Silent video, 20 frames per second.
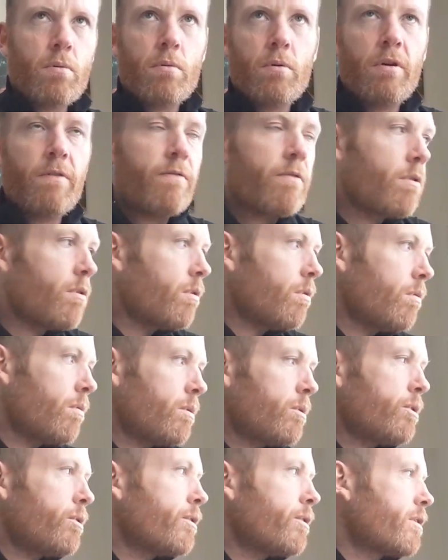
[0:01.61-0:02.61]
Even though
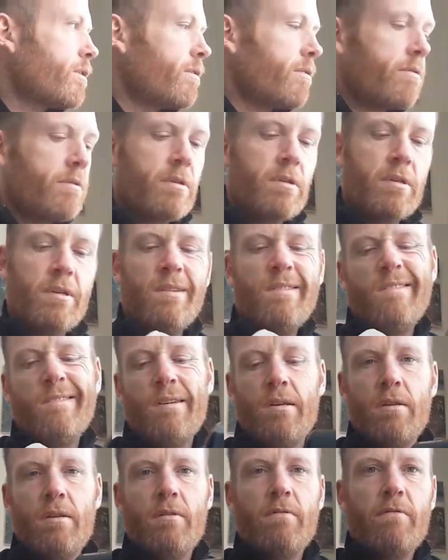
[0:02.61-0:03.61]
it took
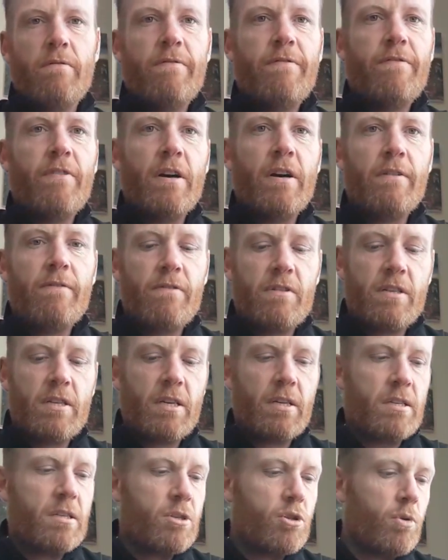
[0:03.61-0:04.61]
5,
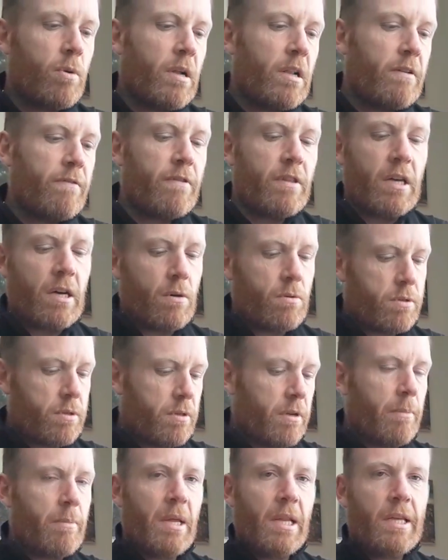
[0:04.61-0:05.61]
6, 12, 1,000,
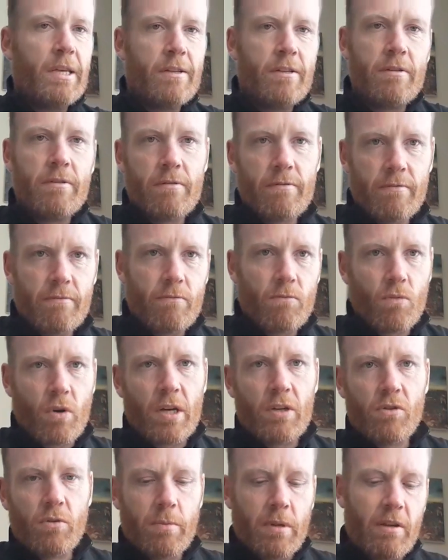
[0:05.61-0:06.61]
a million, way
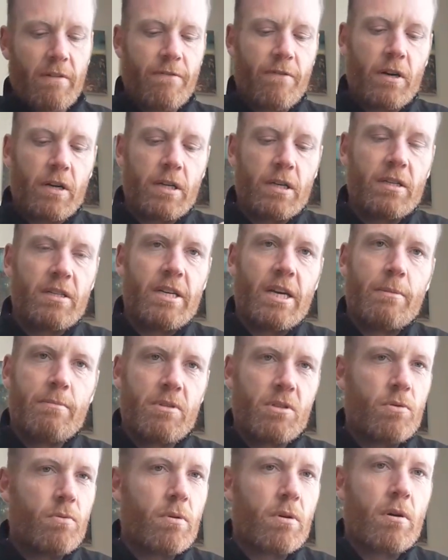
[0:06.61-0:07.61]
too many fucking
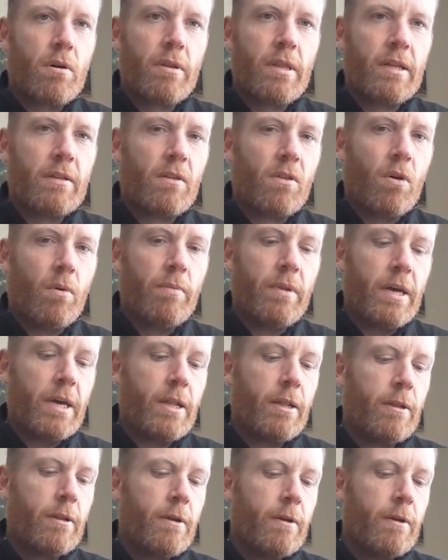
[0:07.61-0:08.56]
attempts to record that thumbnail.